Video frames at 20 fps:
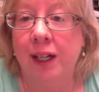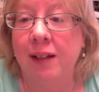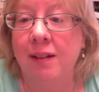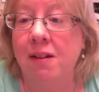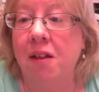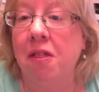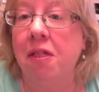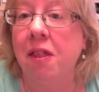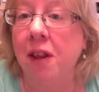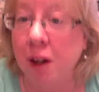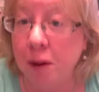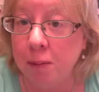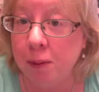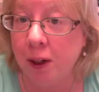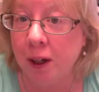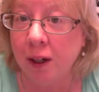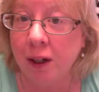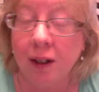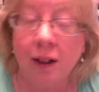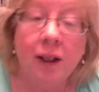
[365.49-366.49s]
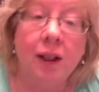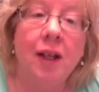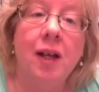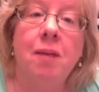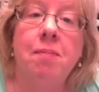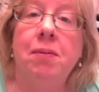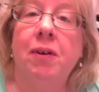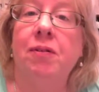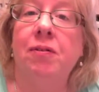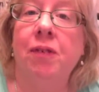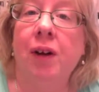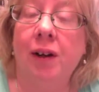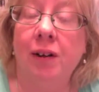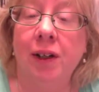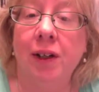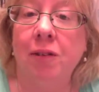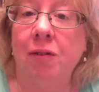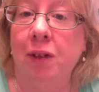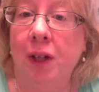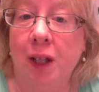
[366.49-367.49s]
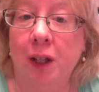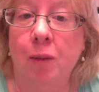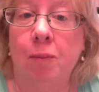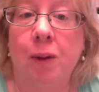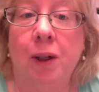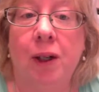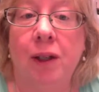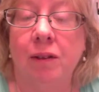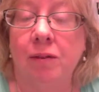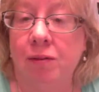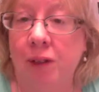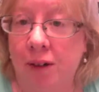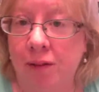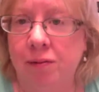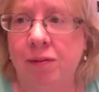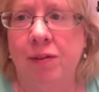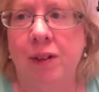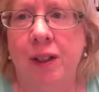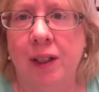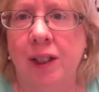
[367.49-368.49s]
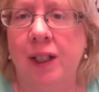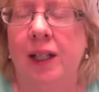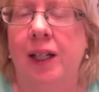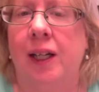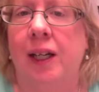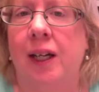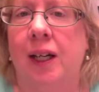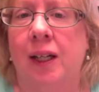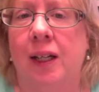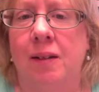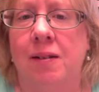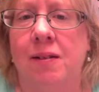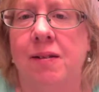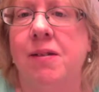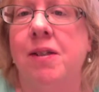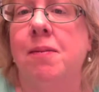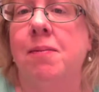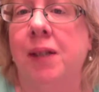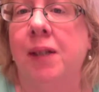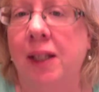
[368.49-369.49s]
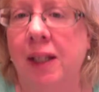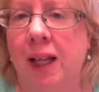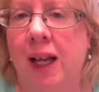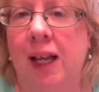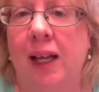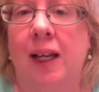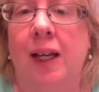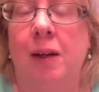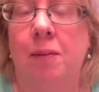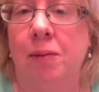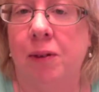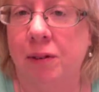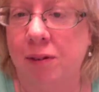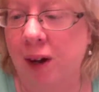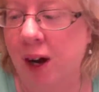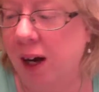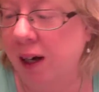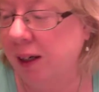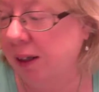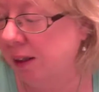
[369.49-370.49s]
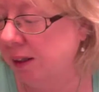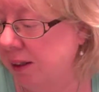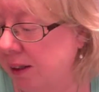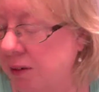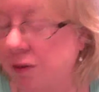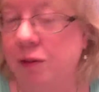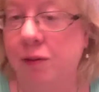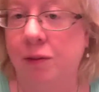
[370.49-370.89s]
It's a thick book, but very readable, a really stimulating, provocative